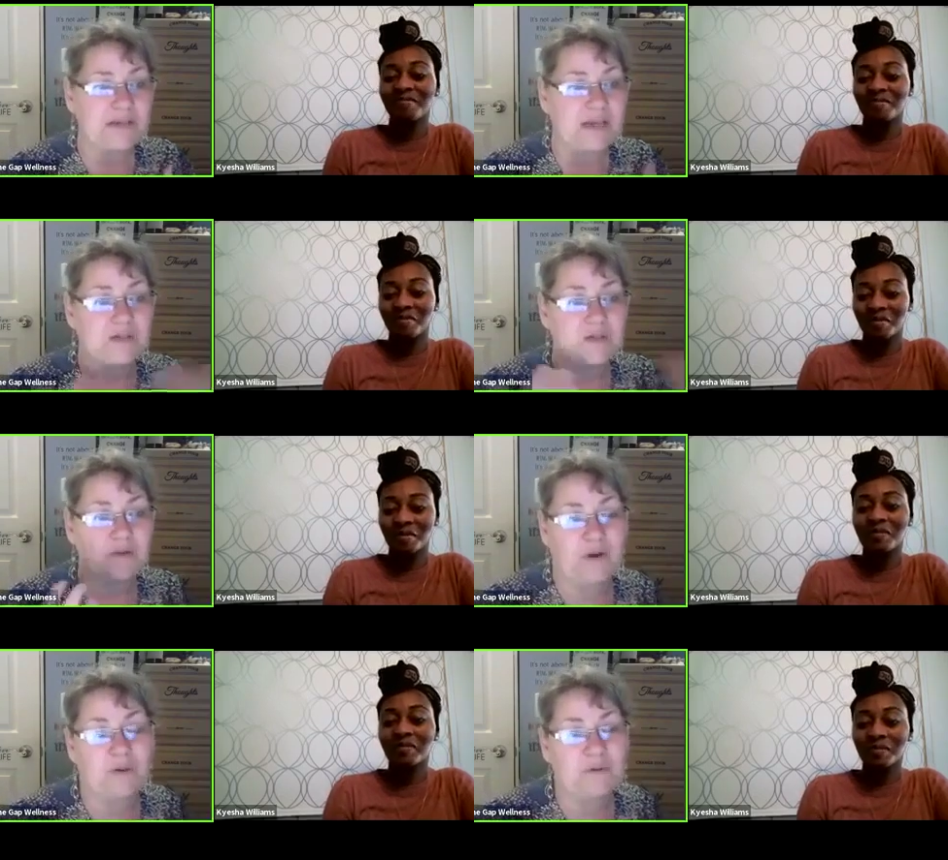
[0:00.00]
Speaker 1: And so
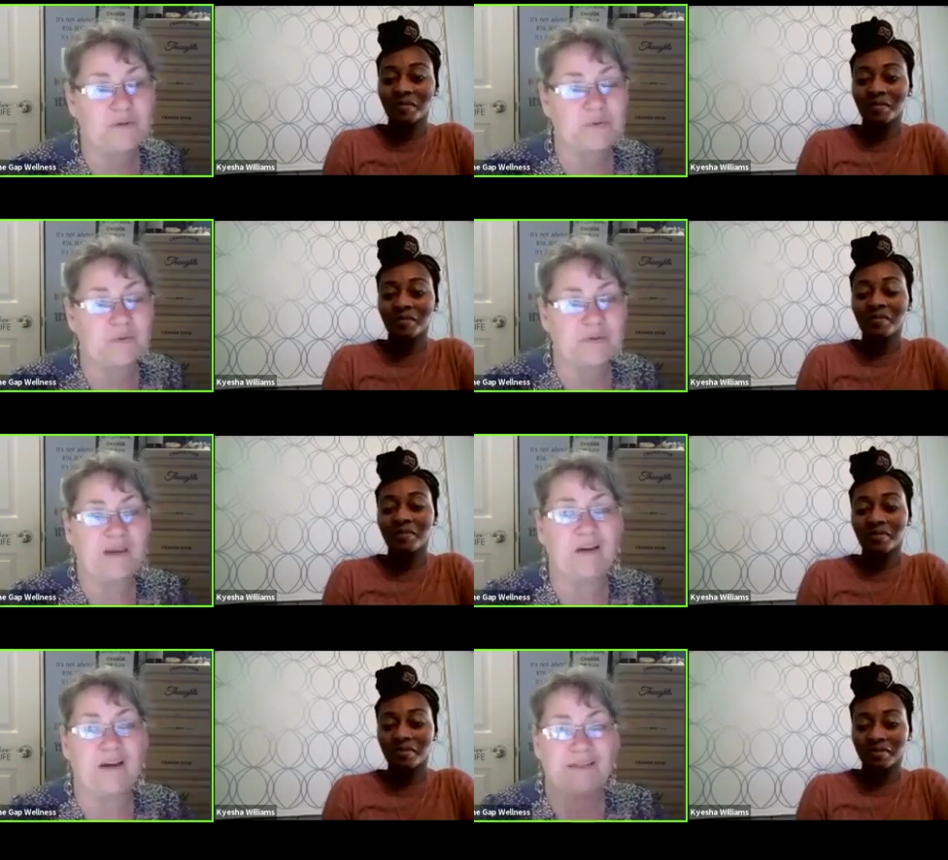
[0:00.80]
the grandmothers were
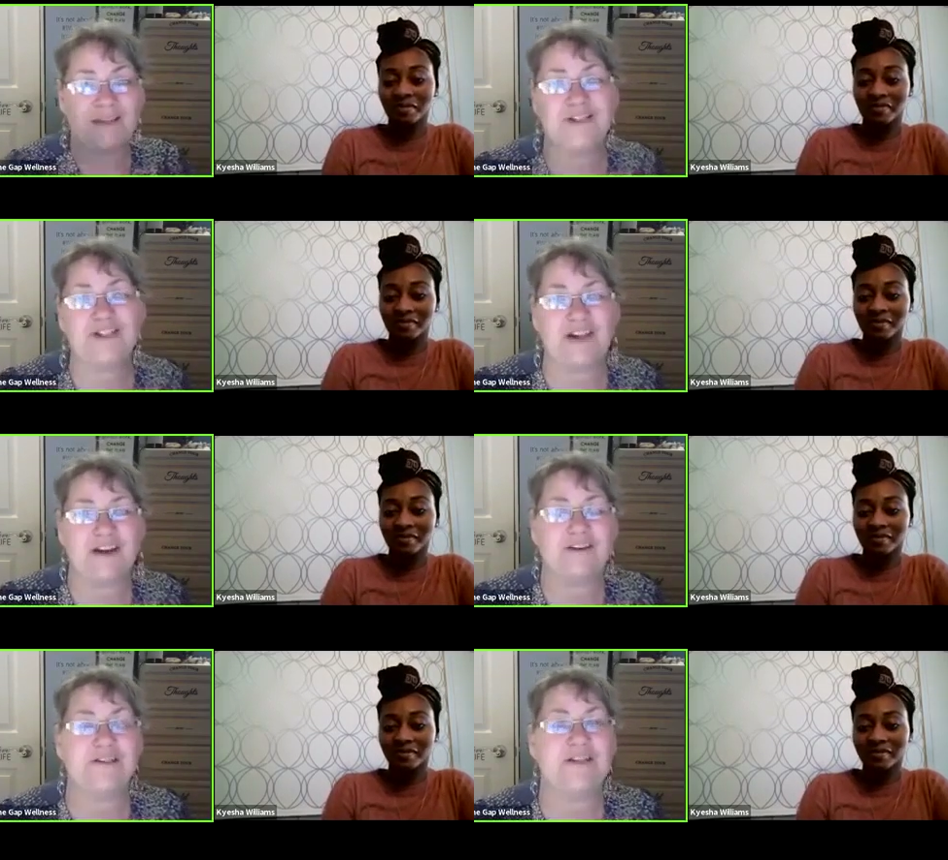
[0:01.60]
there and they
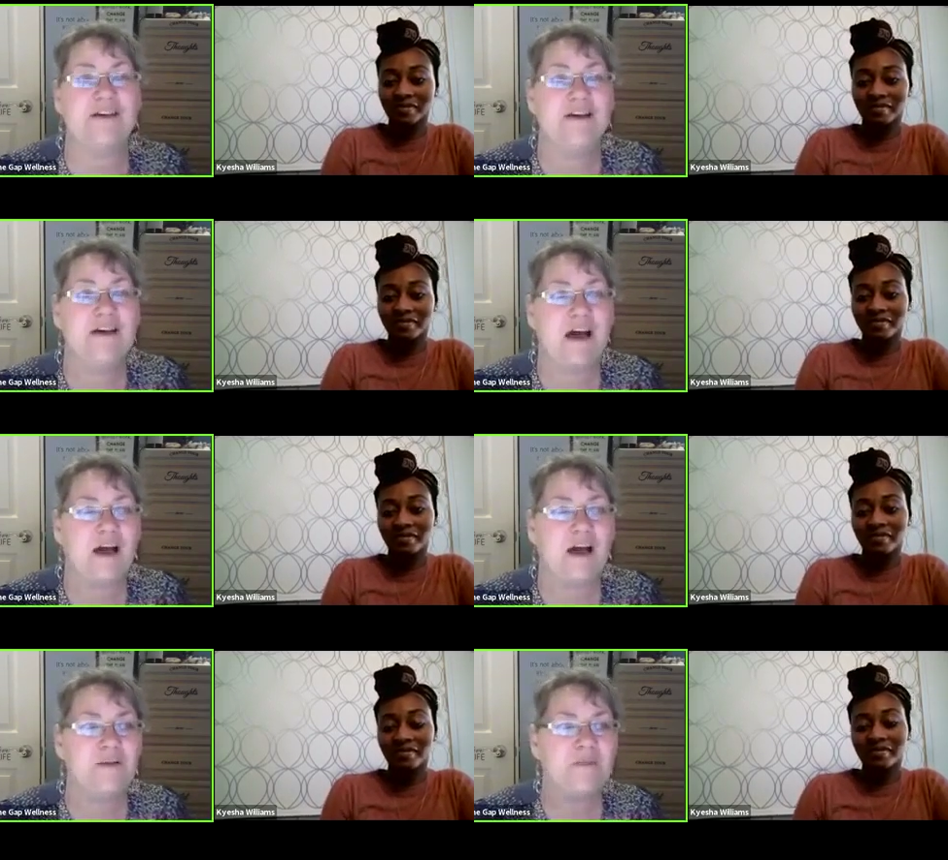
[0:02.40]
shared
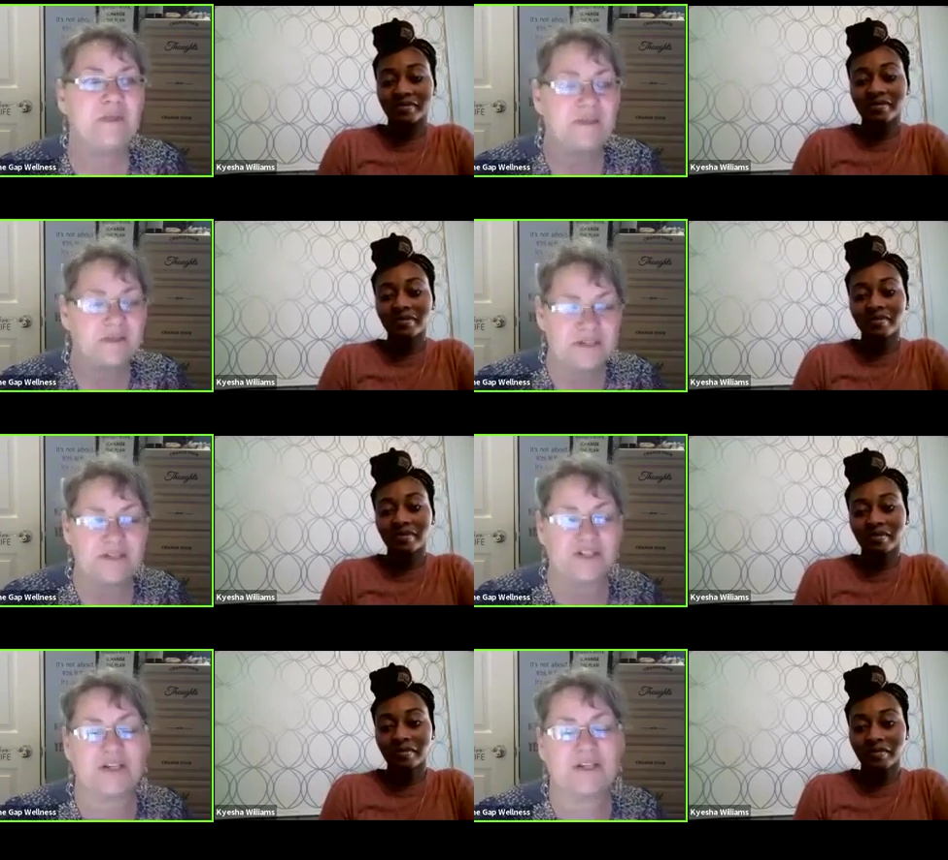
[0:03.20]
um, their
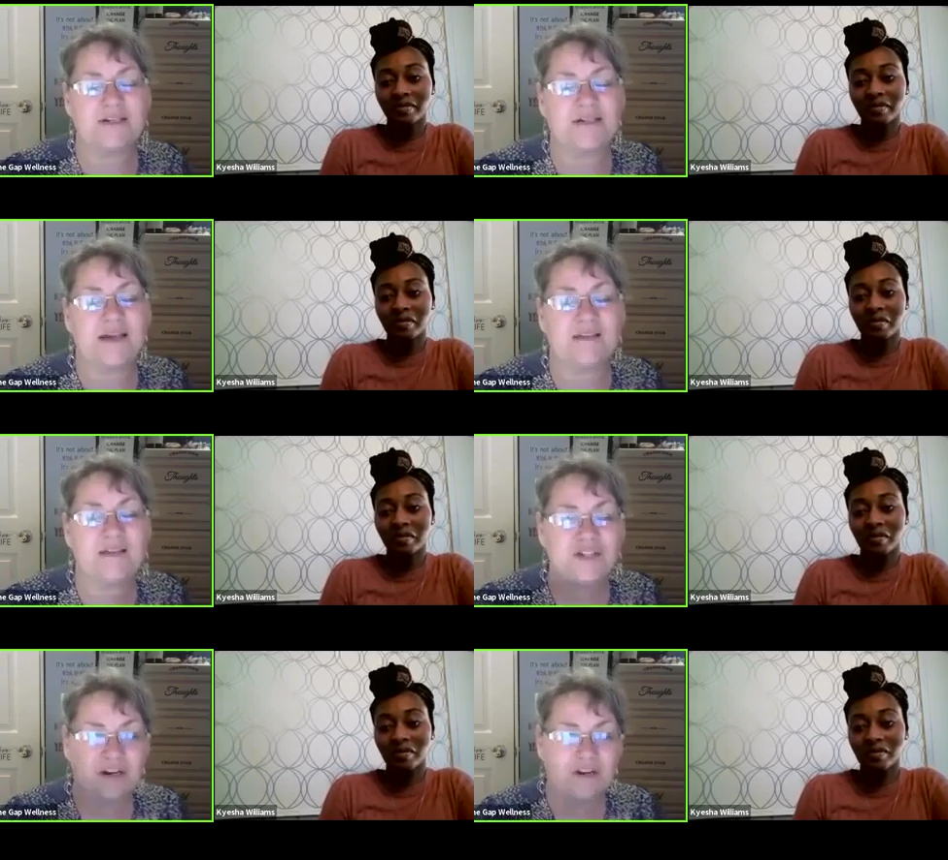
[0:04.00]
teachings and
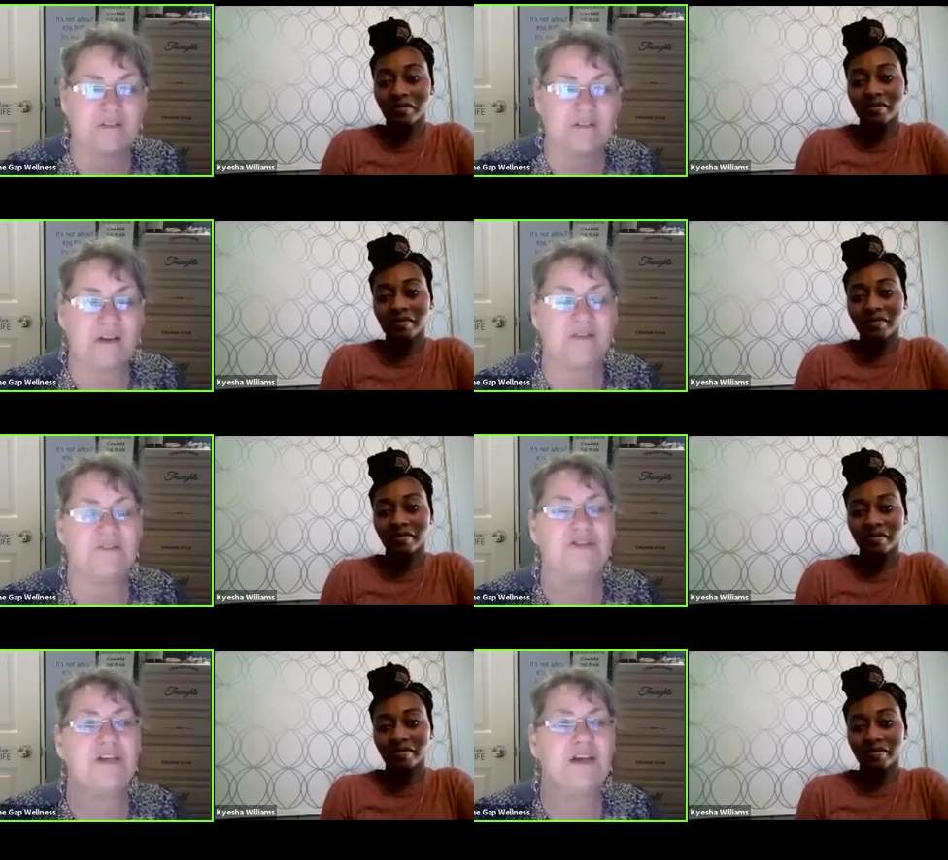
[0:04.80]
they shared their
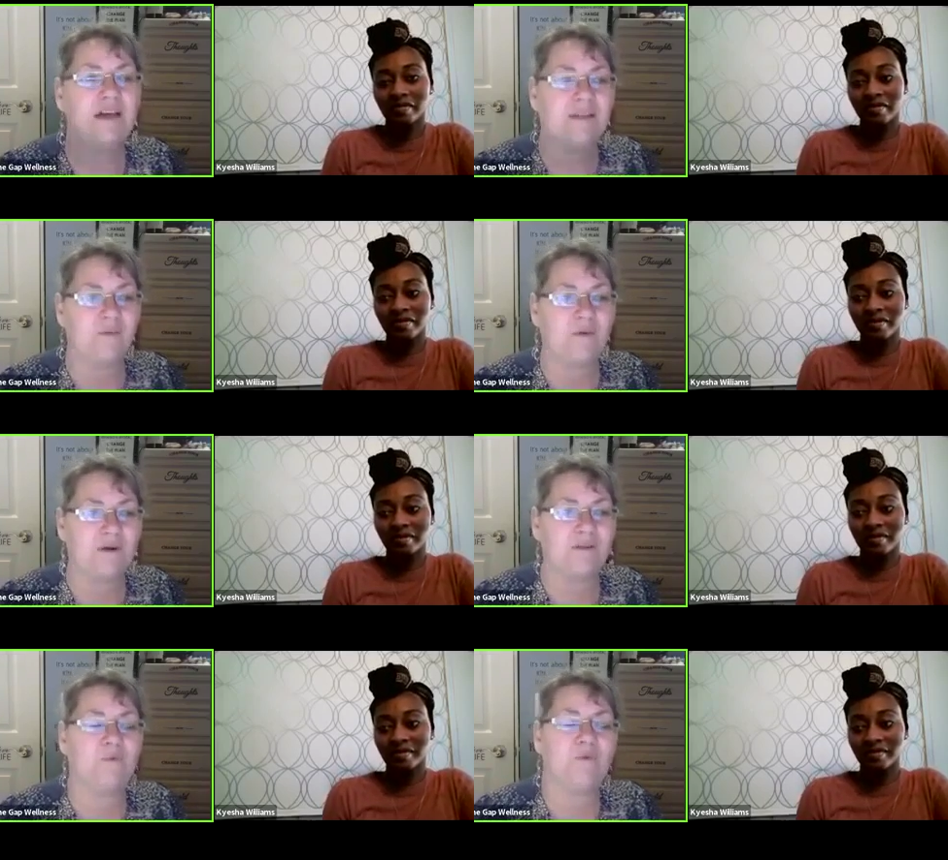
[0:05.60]
energy and they were
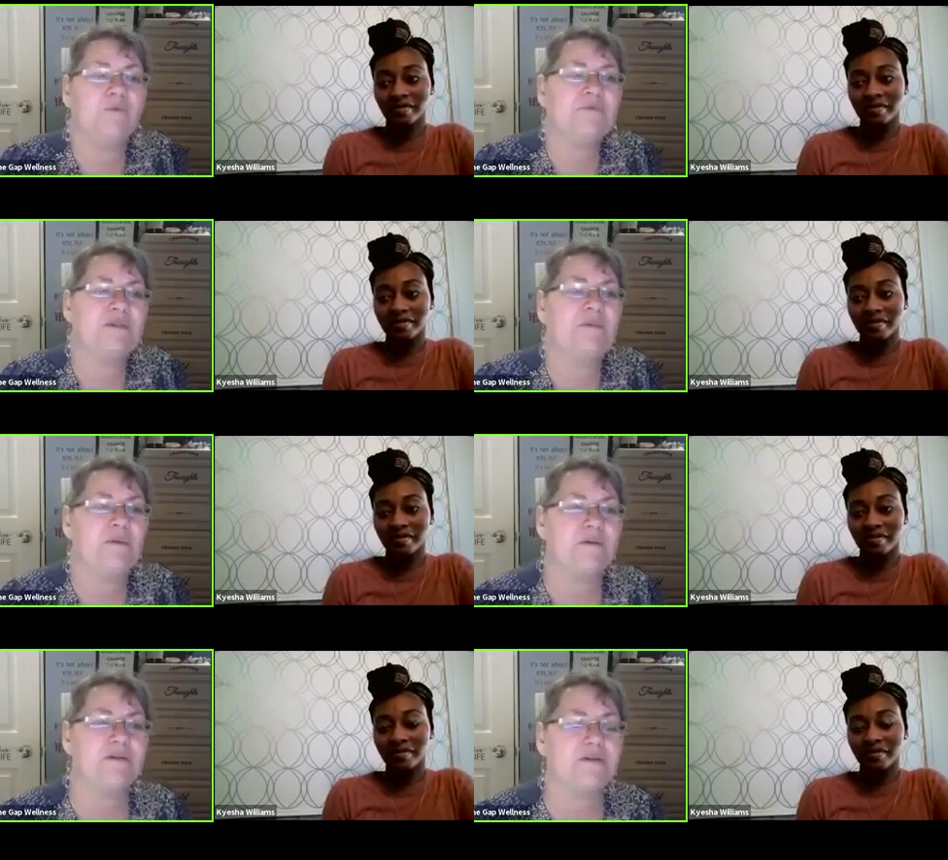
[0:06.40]
in the room to be
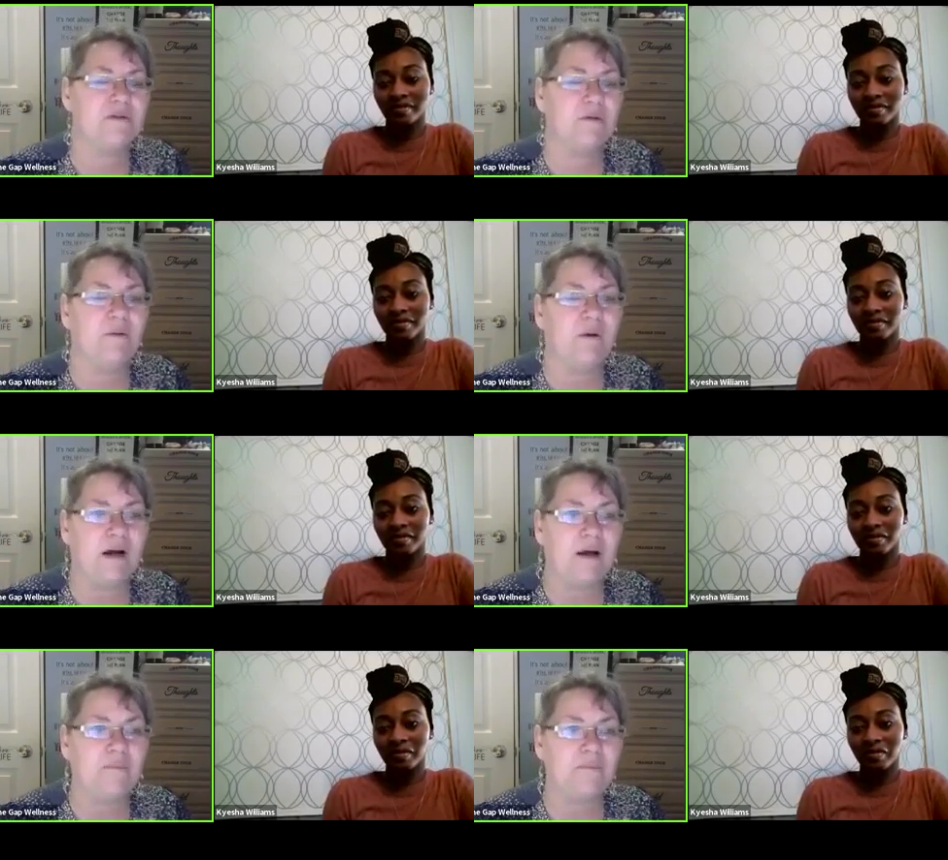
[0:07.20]
able to
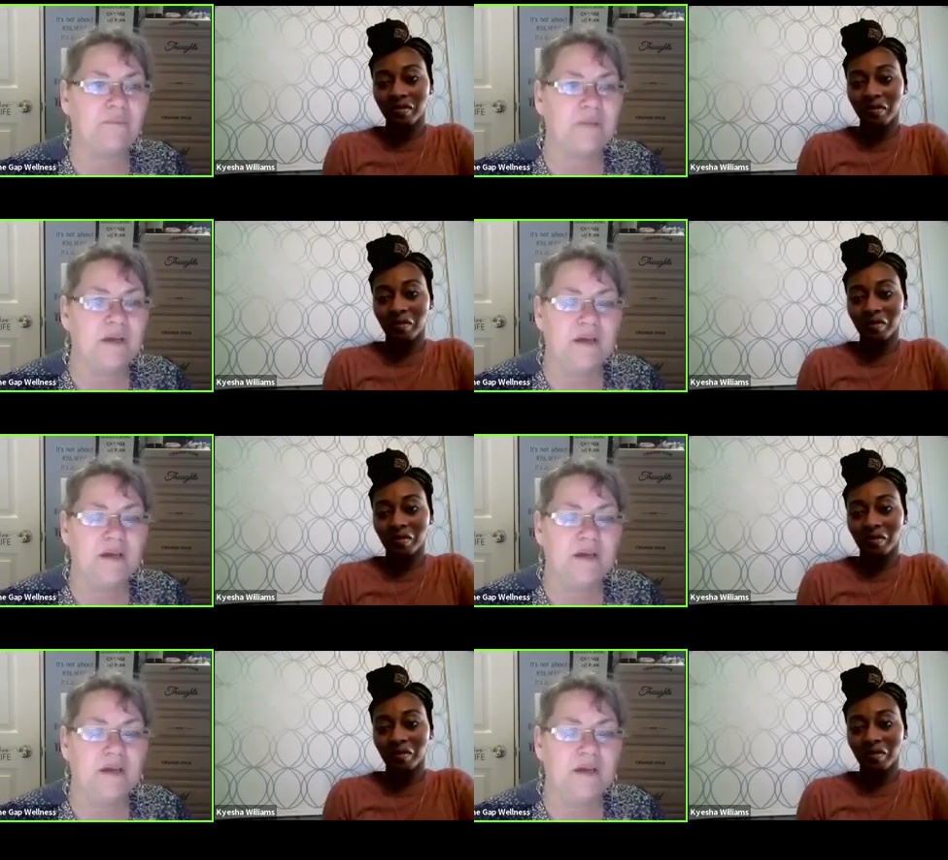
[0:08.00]
um,